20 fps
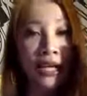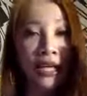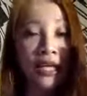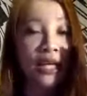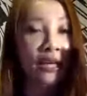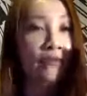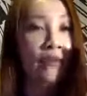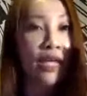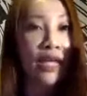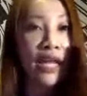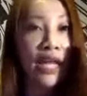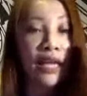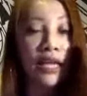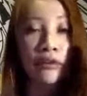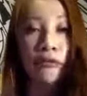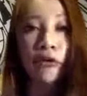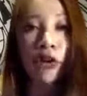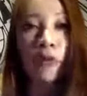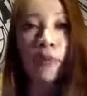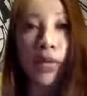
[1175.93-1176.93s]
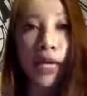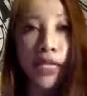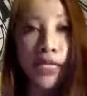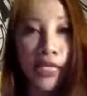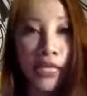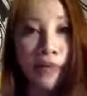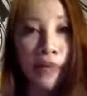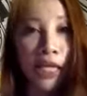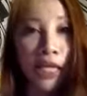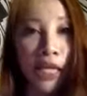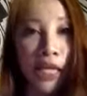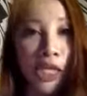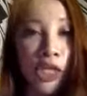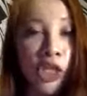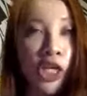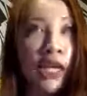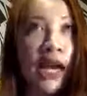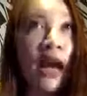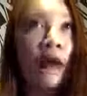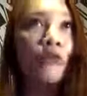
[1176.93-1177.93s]
even like if you're based in
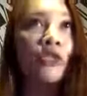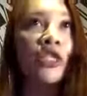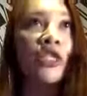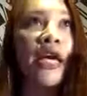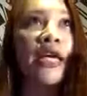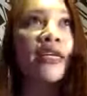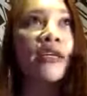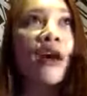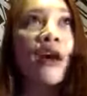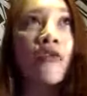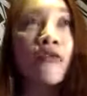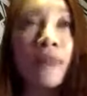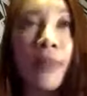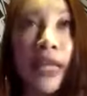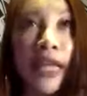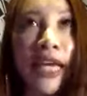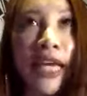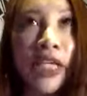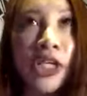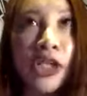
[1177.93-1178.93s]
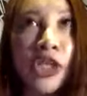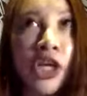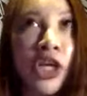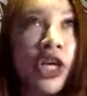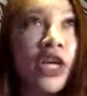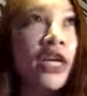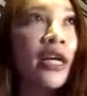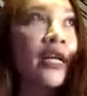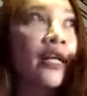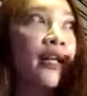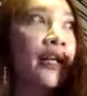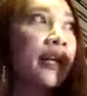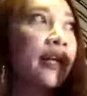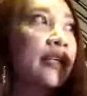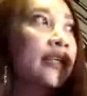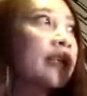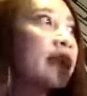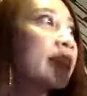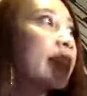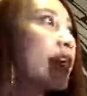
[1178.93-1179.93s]
Malaysia, outside of Malaysia, like
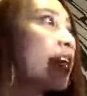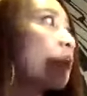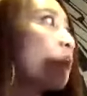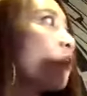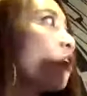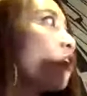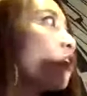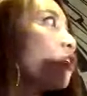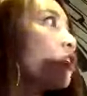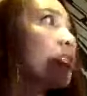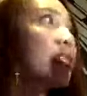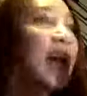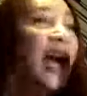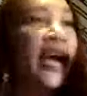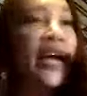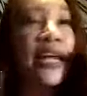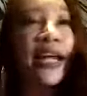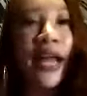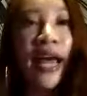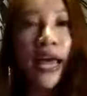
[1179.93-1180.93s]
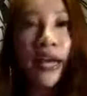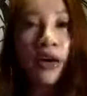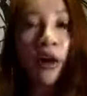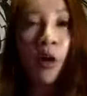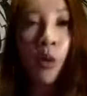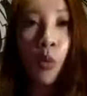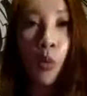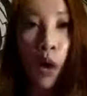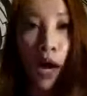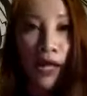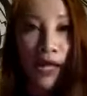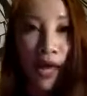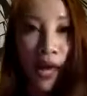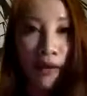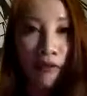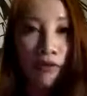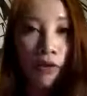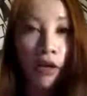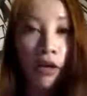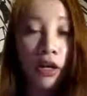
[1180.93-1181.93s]
in Singapore, Thailand or
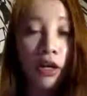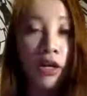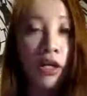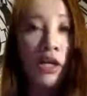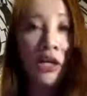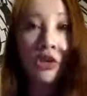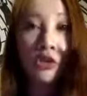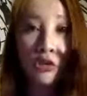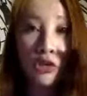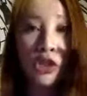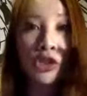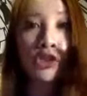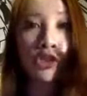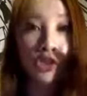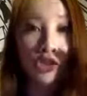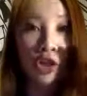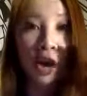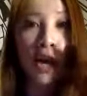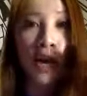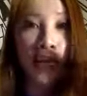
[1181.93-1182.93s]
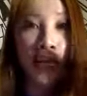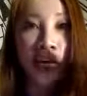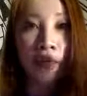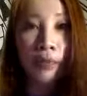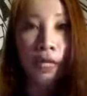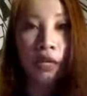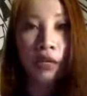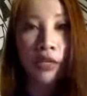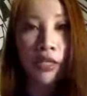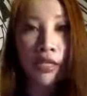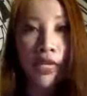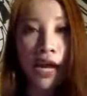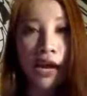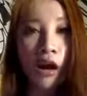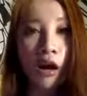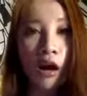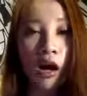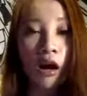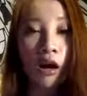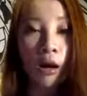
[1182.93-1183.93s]
whatever, you should try it because there
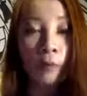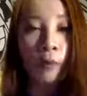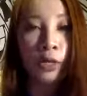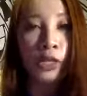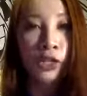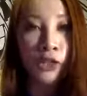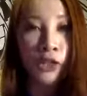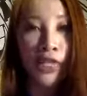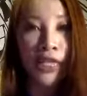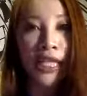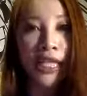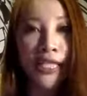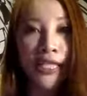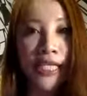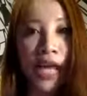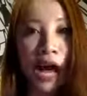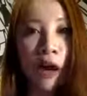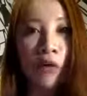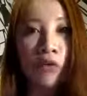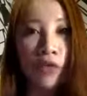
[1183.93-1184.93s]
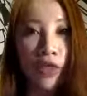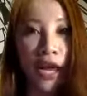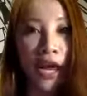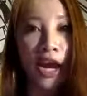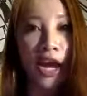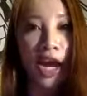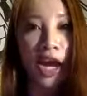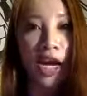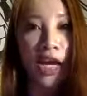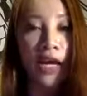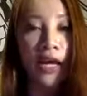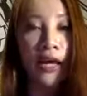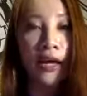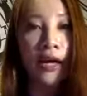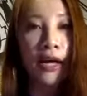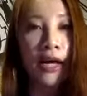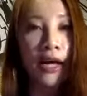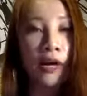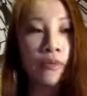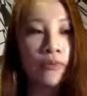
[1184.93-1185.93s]
are opportunities out there.
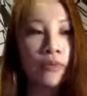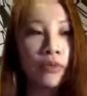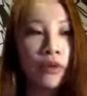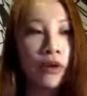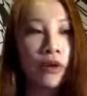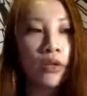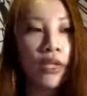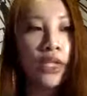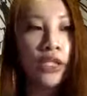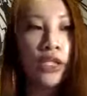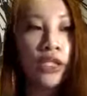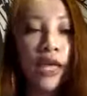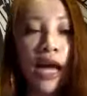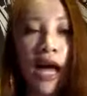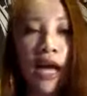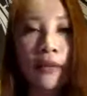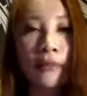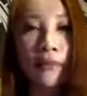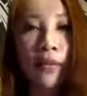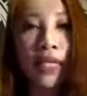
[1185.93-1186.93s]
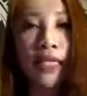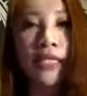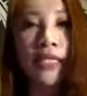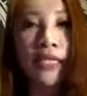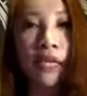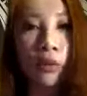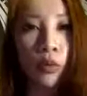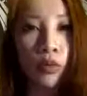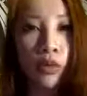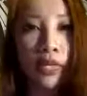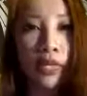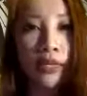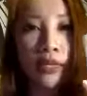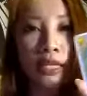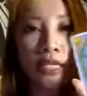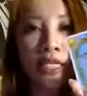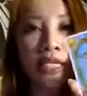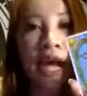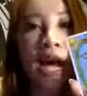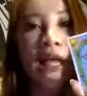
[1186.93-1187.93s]
Um, this card means, the, the,
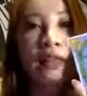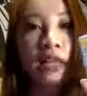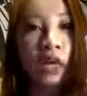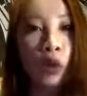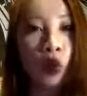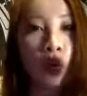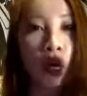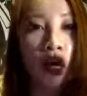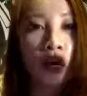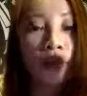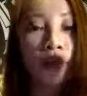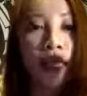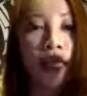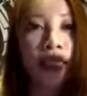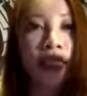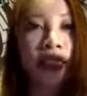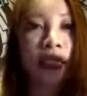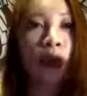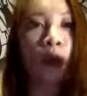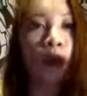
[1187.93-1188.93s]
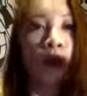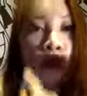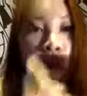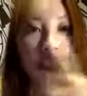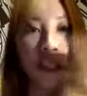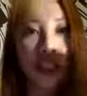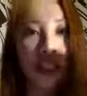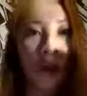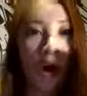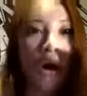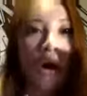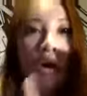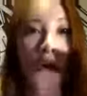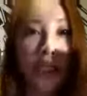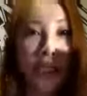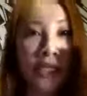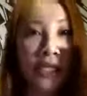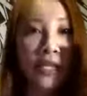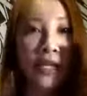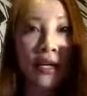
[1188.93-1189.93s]
this card, the world means the world is your
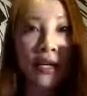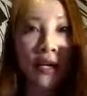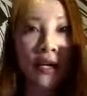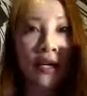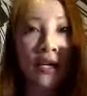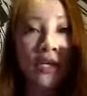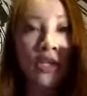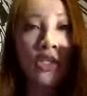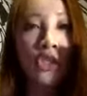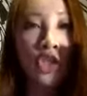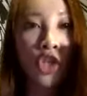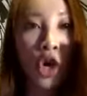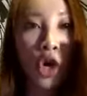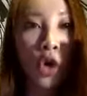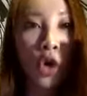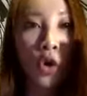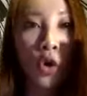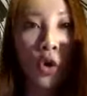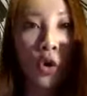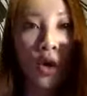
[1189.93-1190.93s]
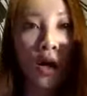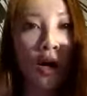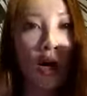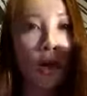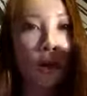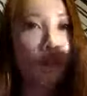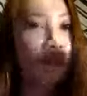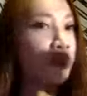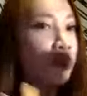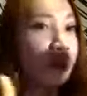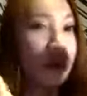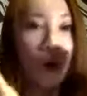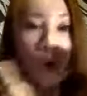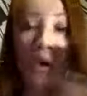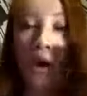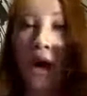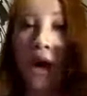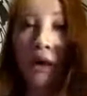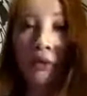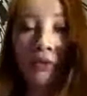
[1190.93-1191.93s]
oyster. So um,
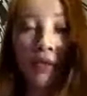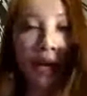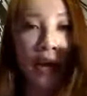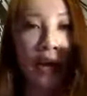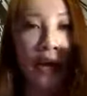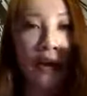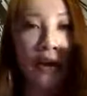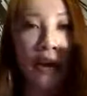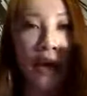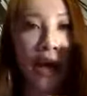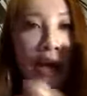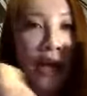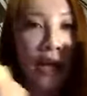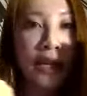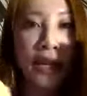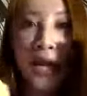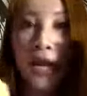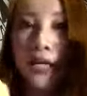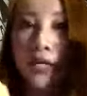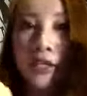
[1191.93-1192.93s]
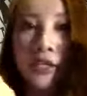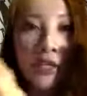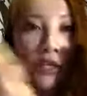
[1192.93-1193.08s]
go out there and like,